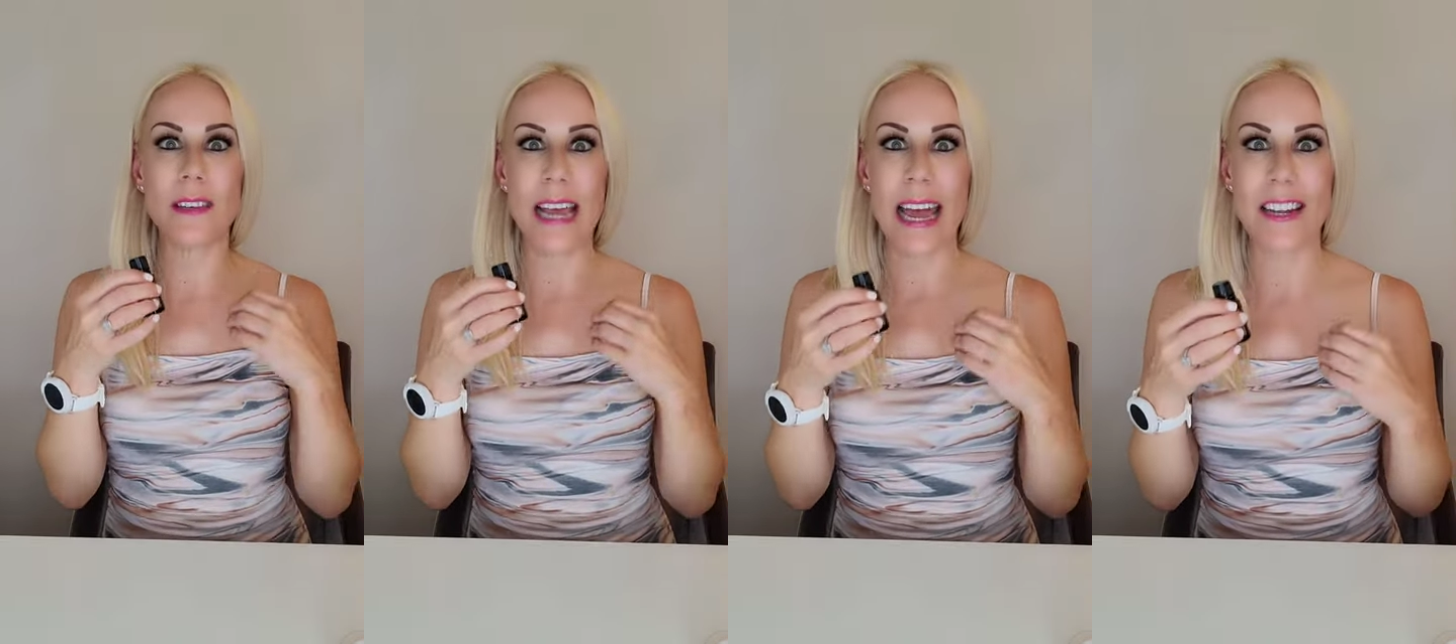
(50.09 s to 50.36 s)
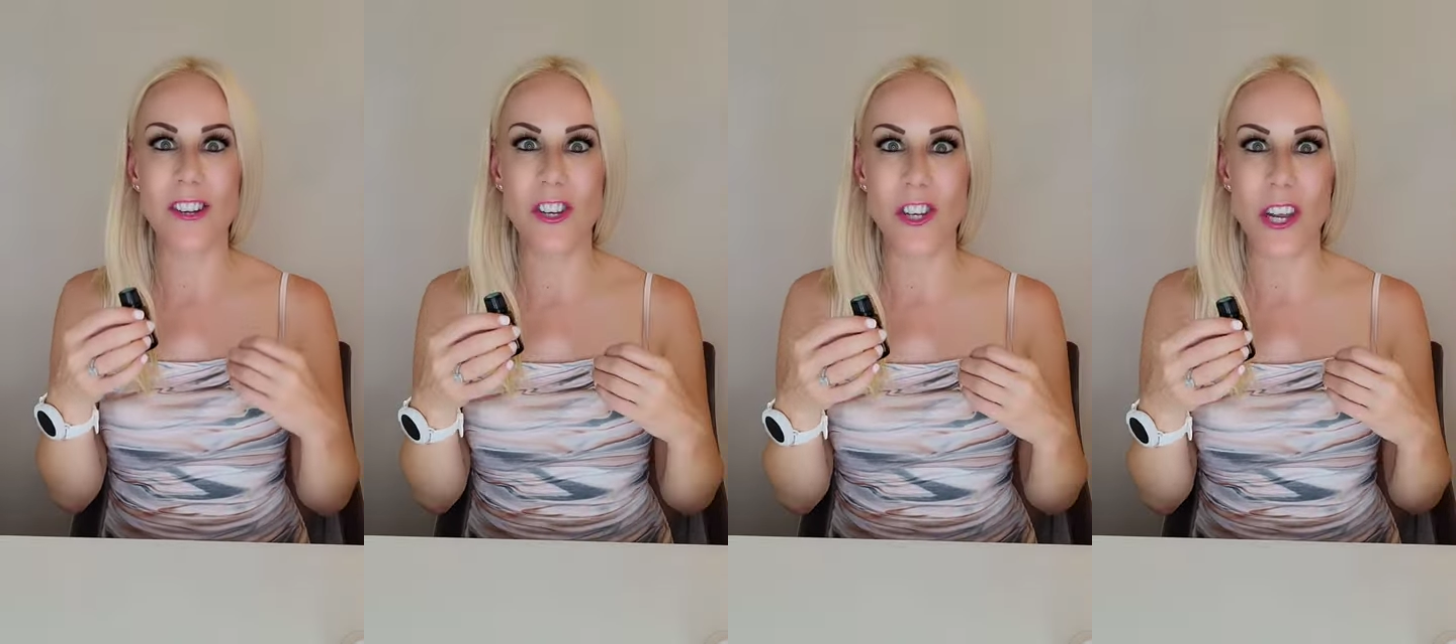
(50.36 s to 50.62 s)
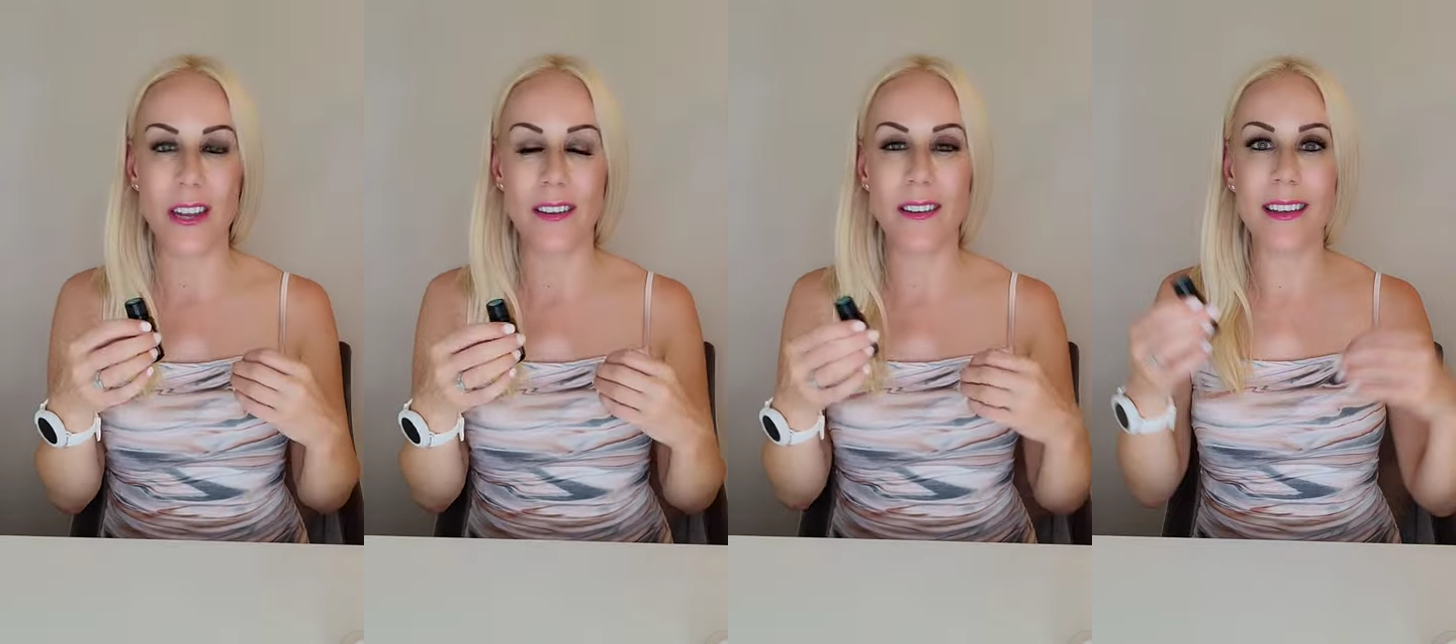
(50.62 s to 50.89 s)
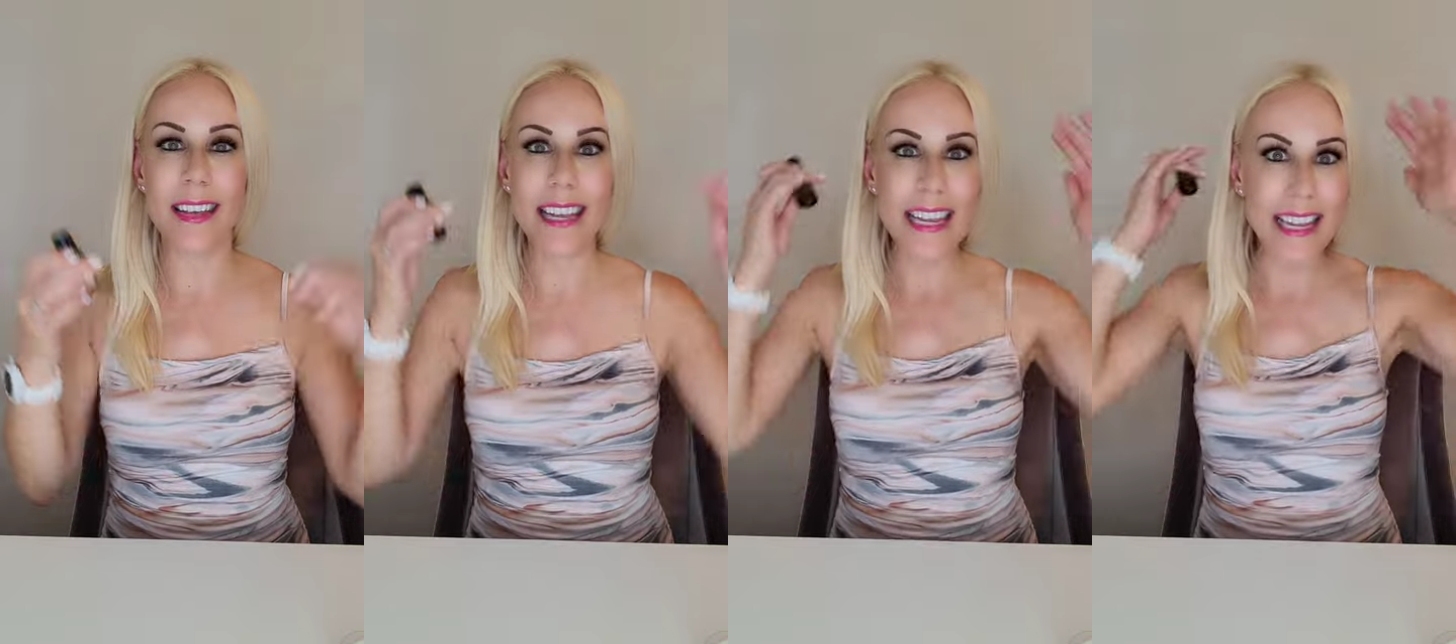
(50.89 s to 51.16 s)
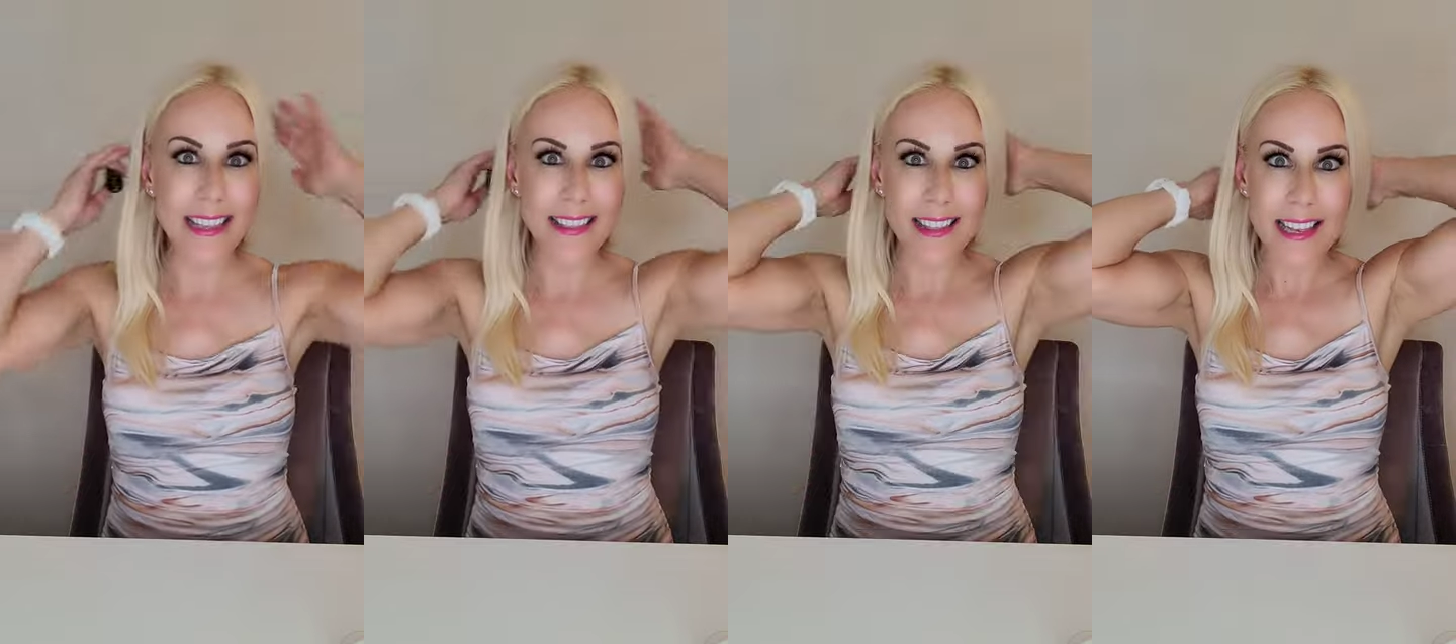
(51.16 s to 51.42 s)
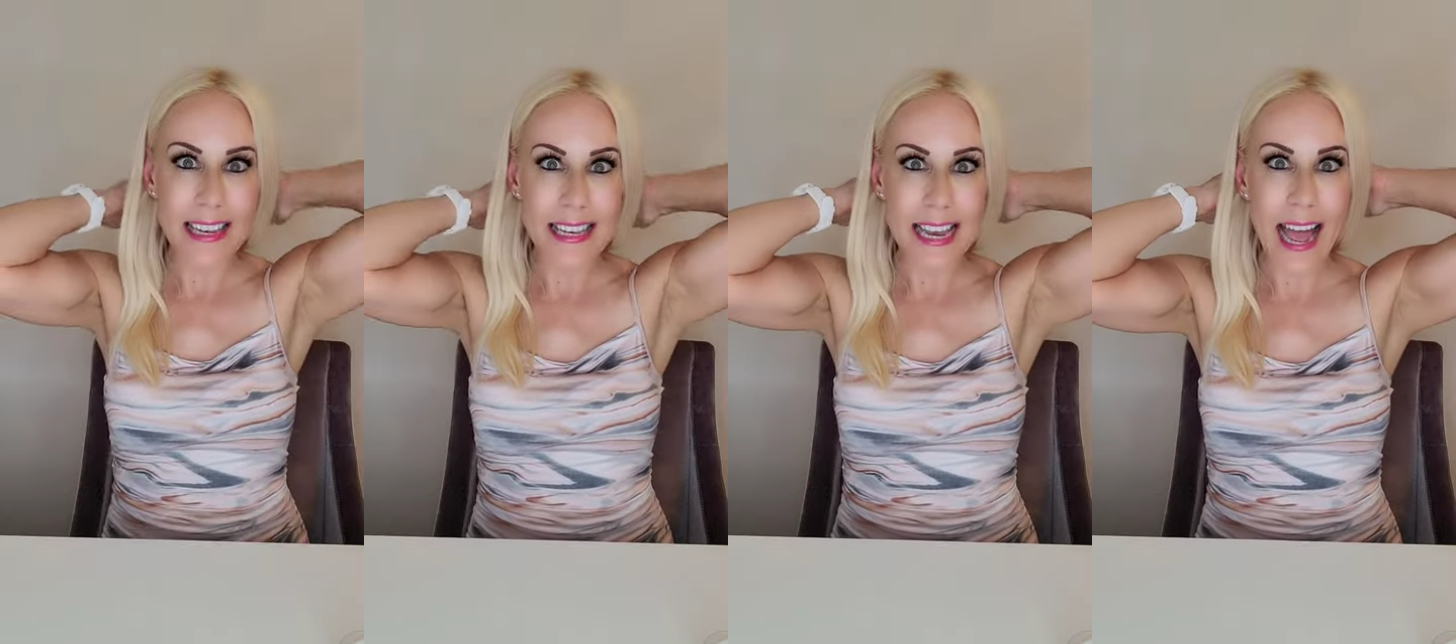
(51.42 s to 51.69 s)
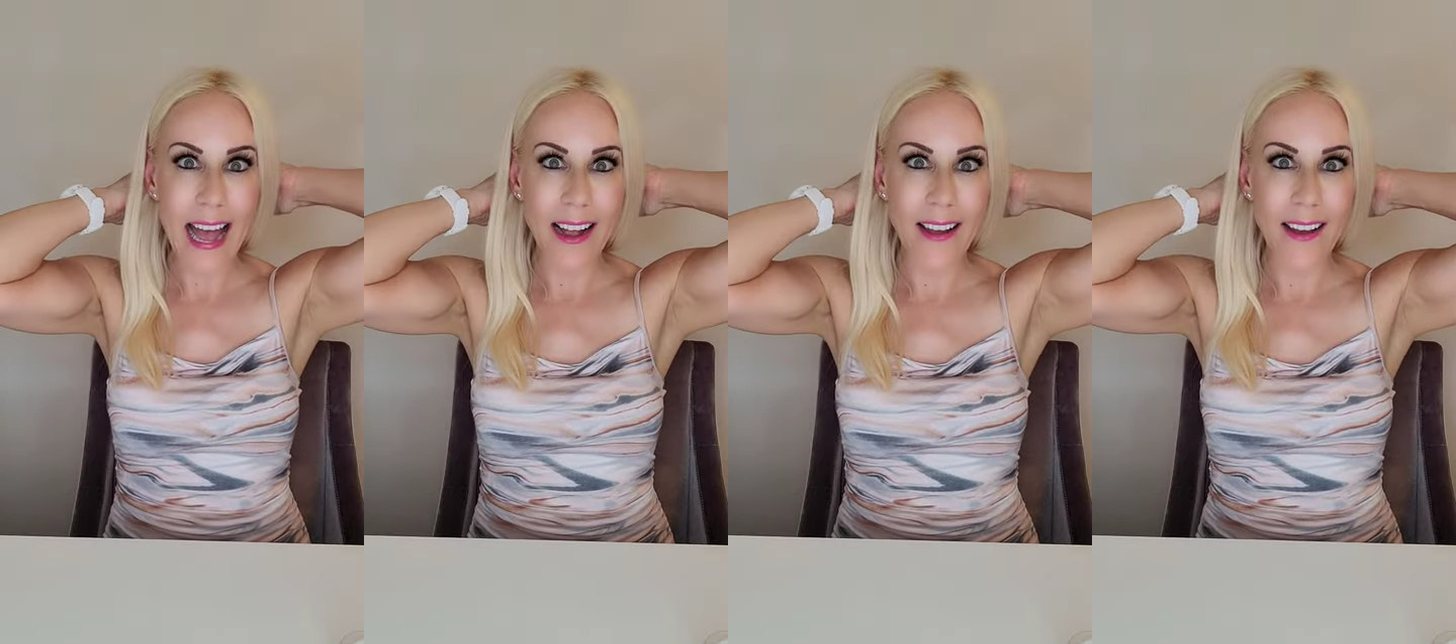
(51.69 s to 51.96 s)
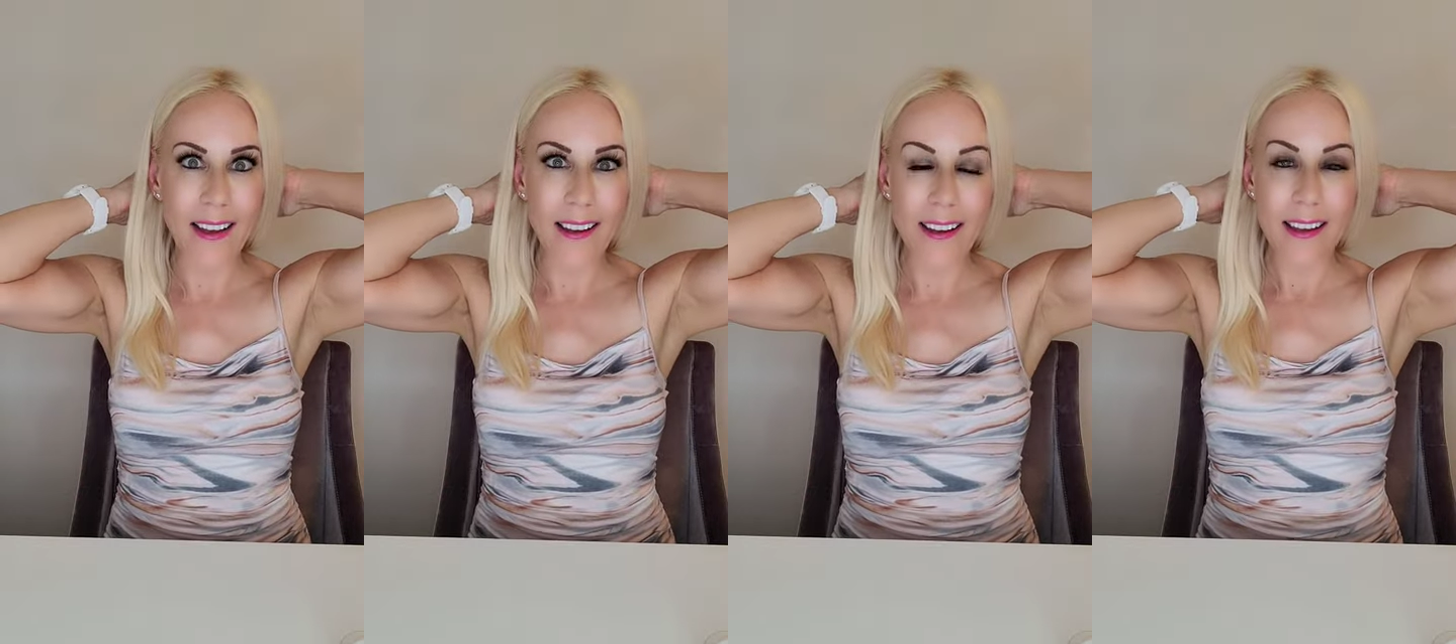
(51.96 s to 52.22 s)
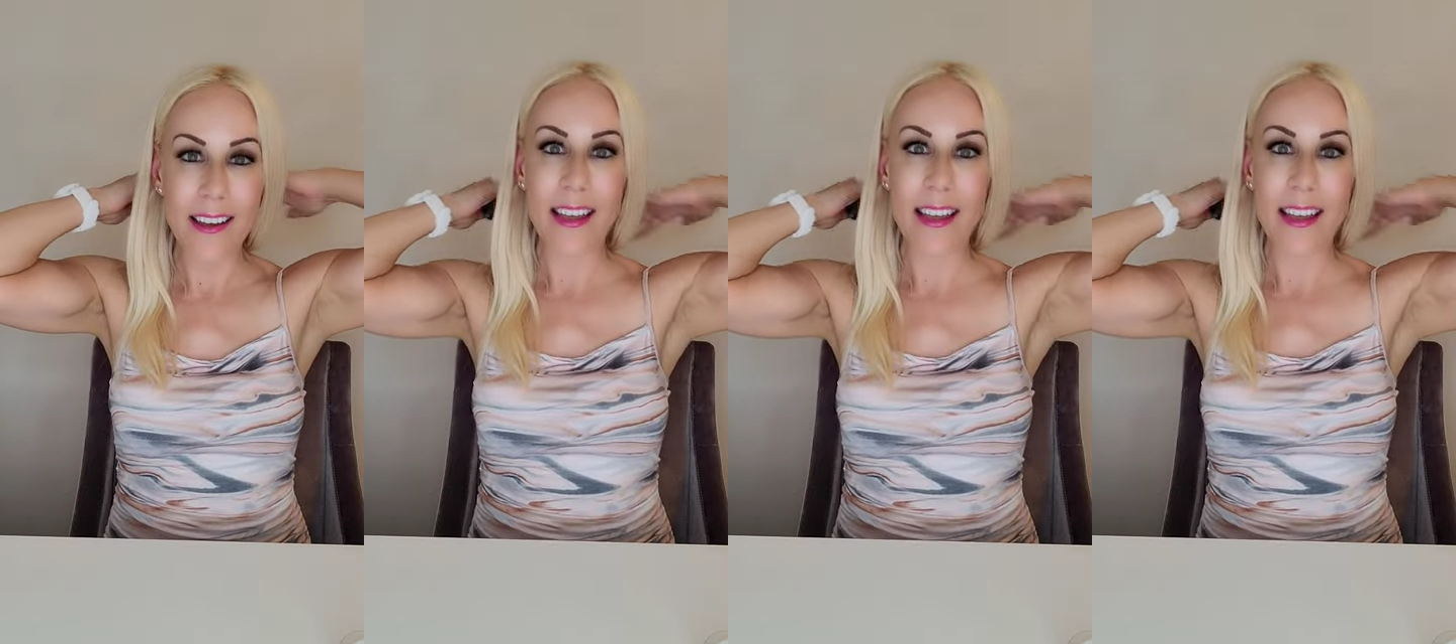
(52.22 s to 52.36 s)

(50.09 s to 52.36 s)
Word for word: tension in the neck,